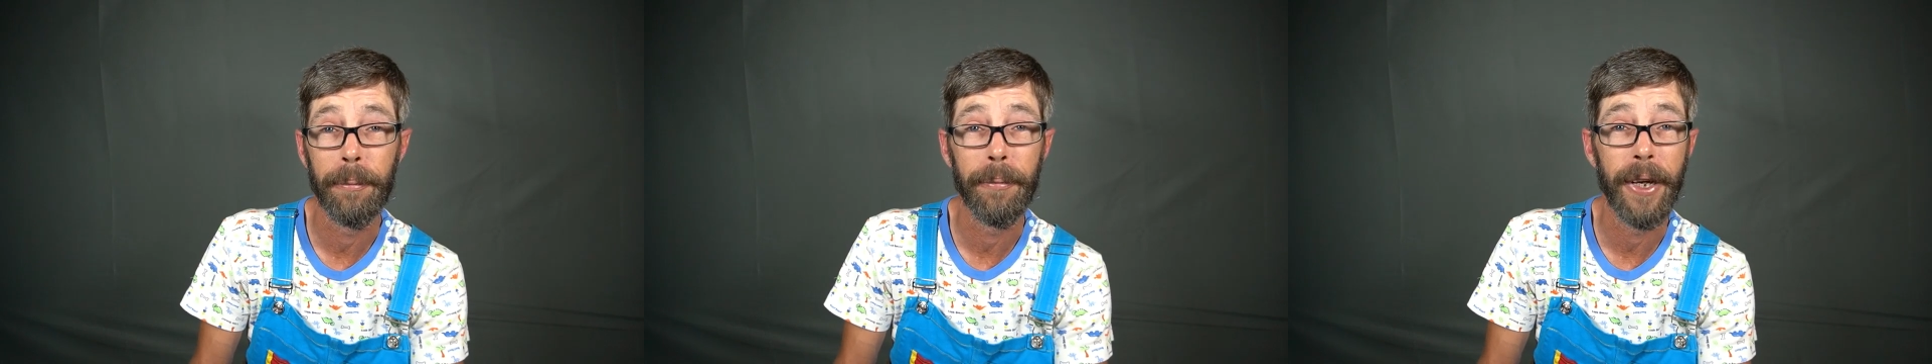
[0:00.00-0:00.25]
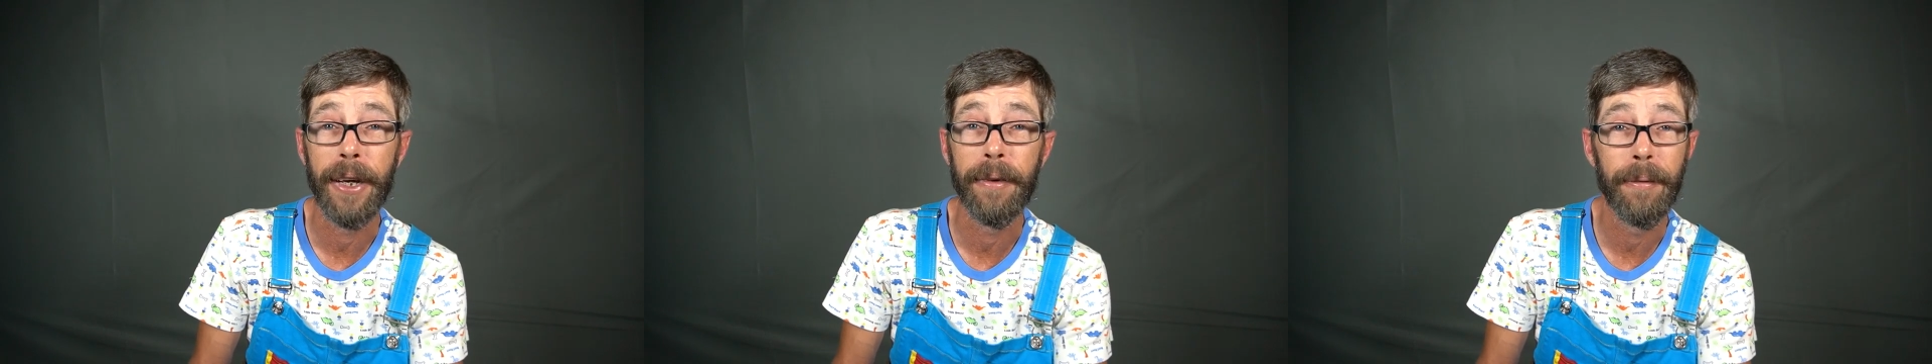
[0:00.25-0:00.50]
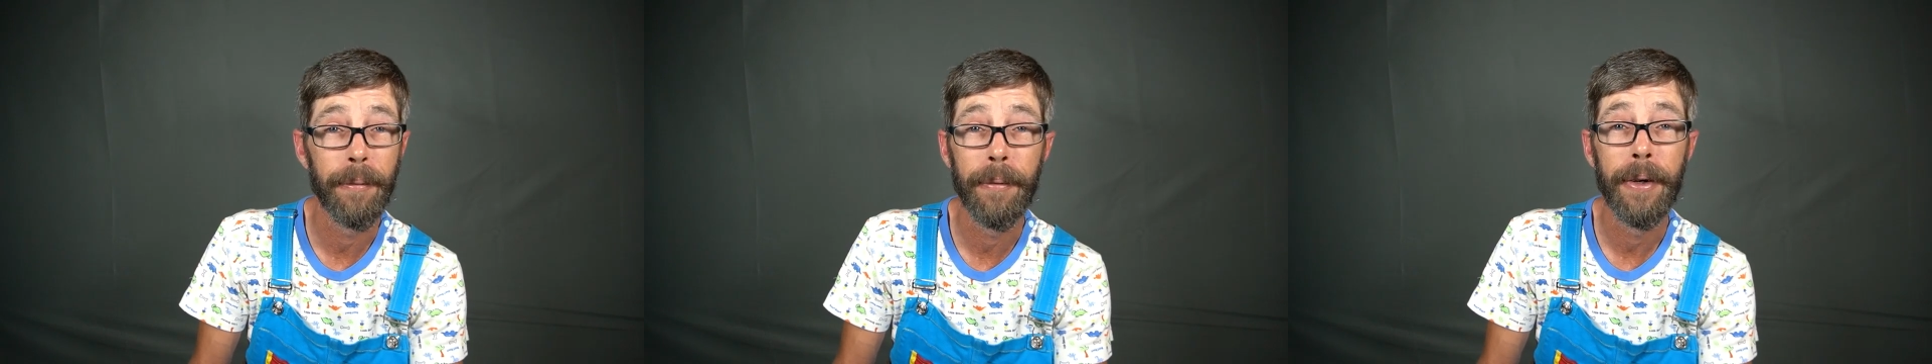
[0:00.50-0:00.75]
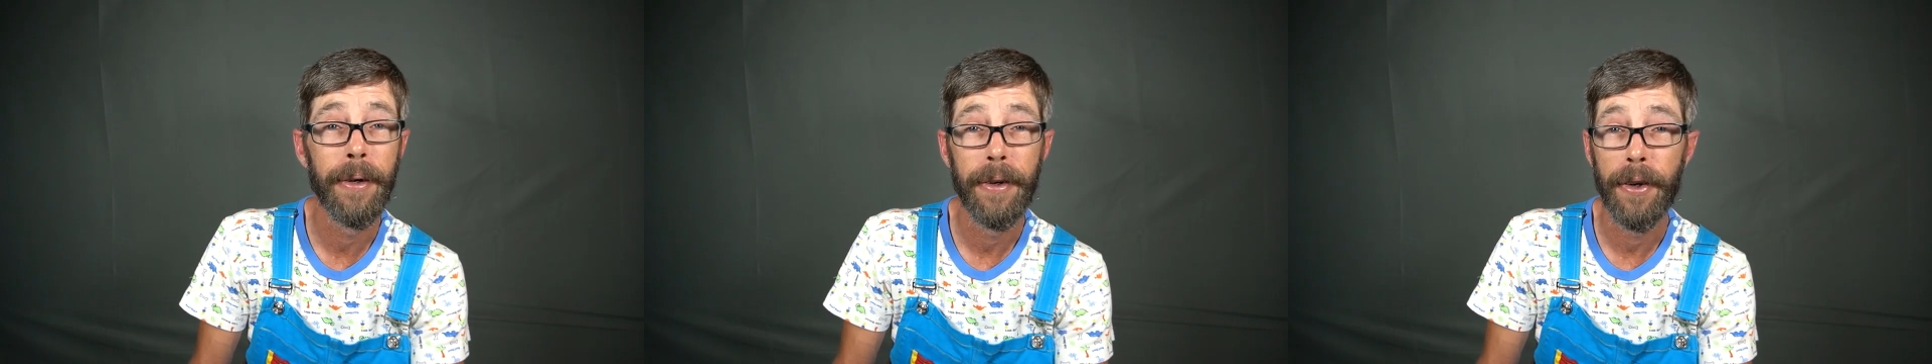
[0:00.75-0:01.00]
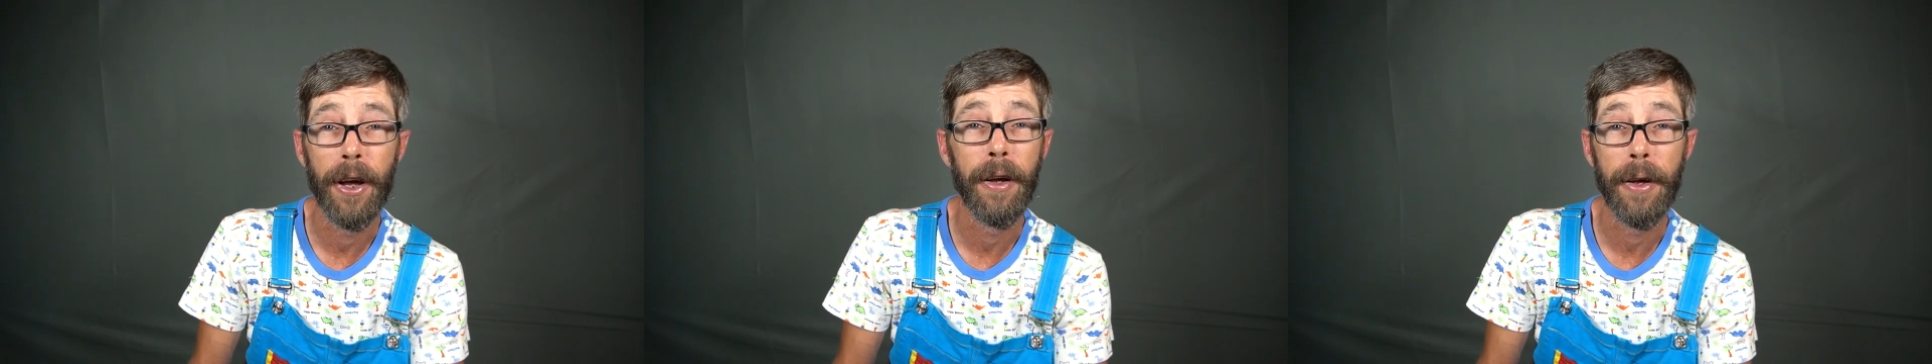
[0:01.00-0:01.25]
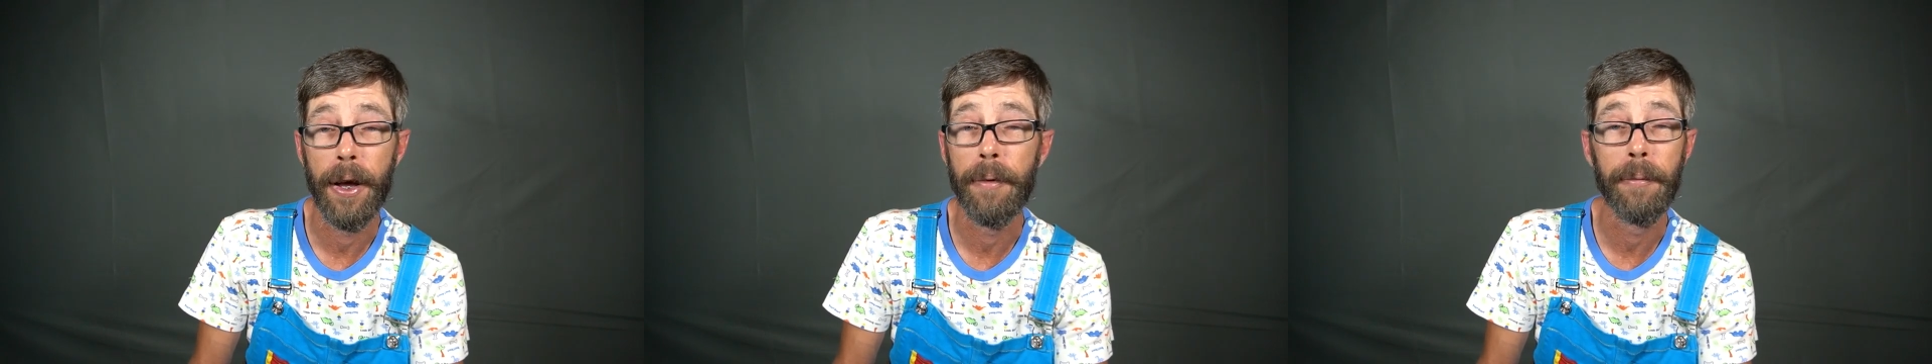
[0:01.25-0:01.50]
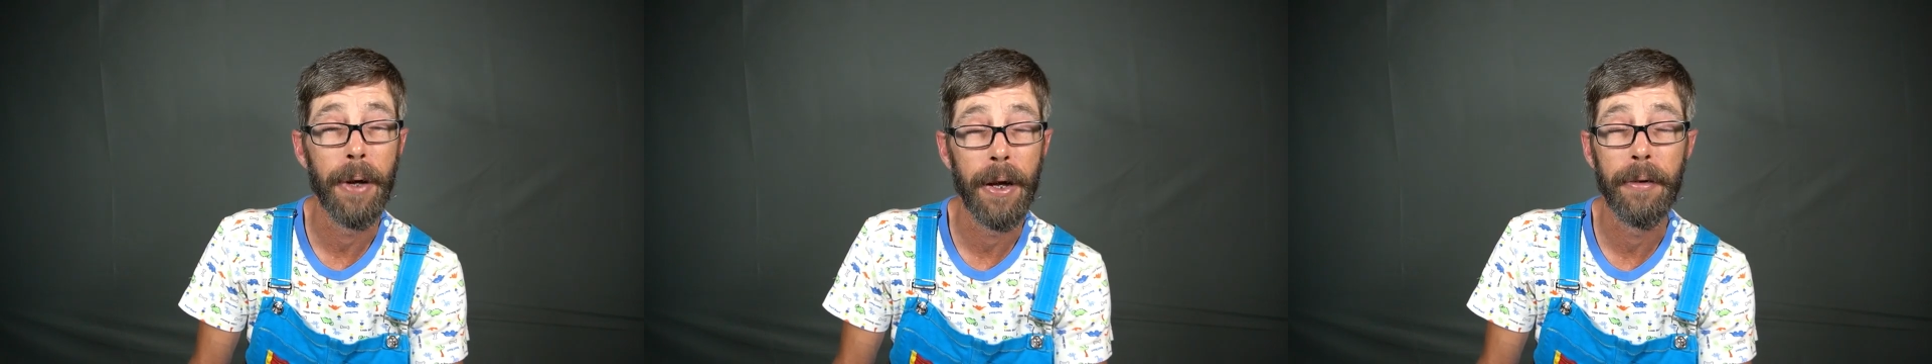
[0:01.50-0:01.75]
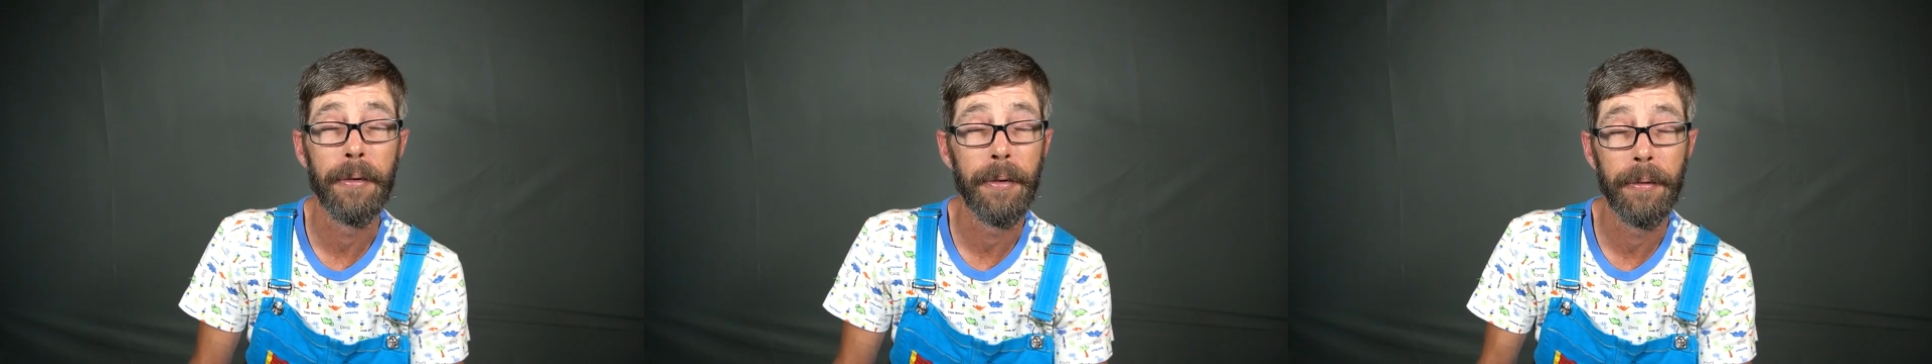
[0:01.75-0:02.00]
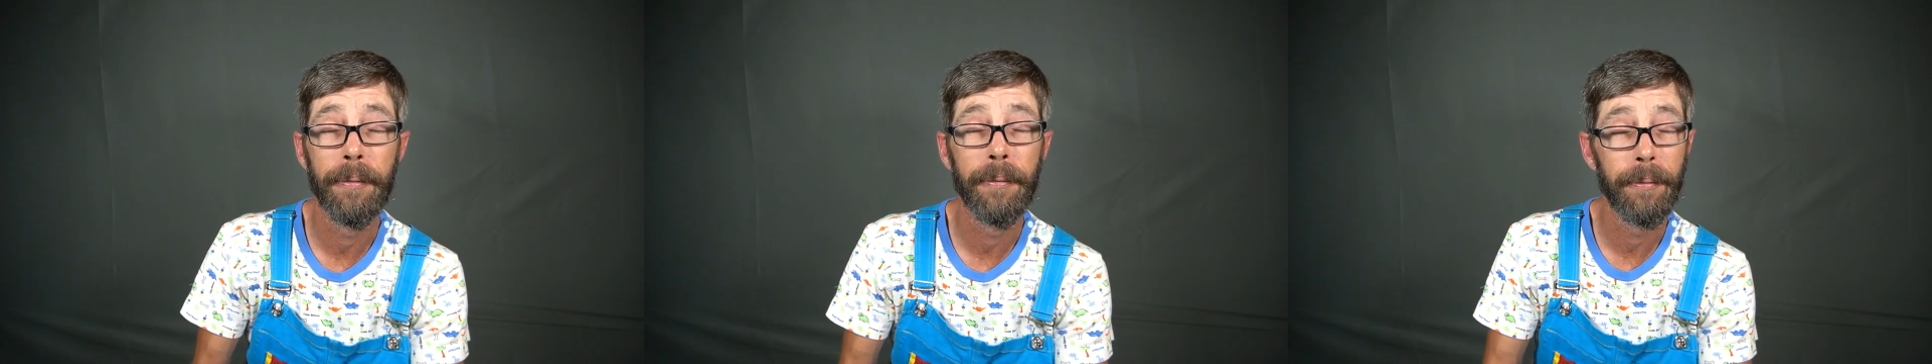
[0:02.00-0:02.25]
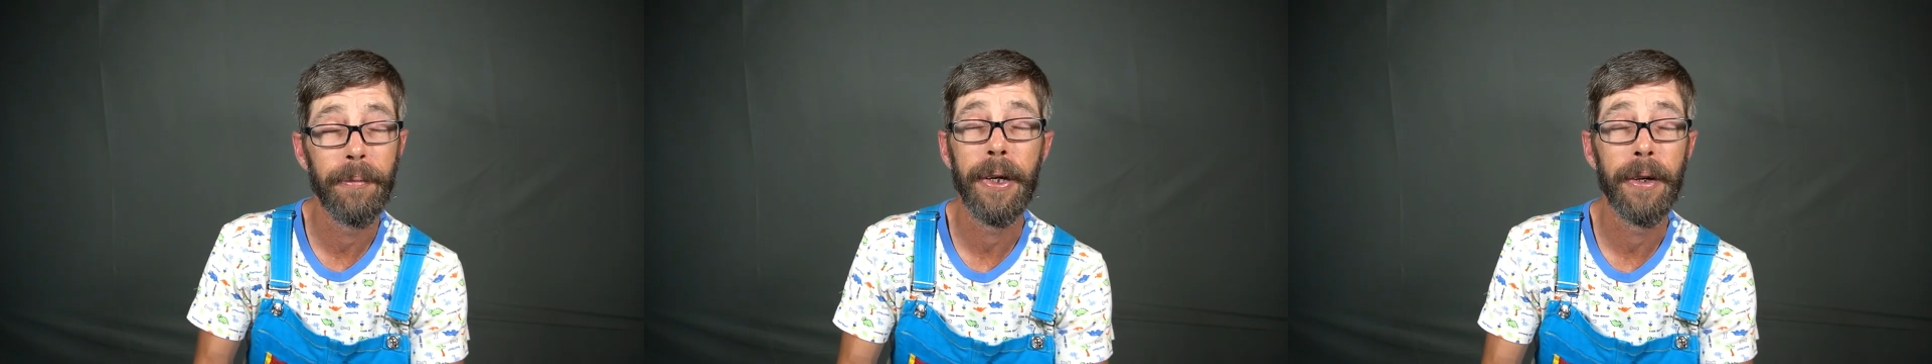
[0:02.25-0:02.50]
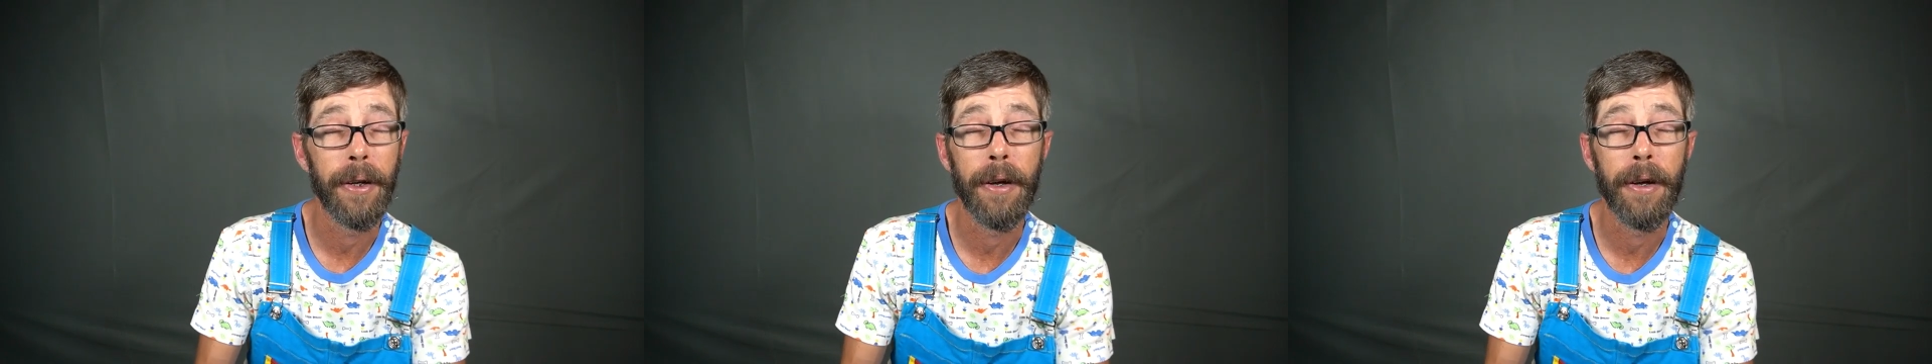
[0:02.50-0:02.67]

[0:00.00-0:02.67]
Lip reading: Yeah, I yeah,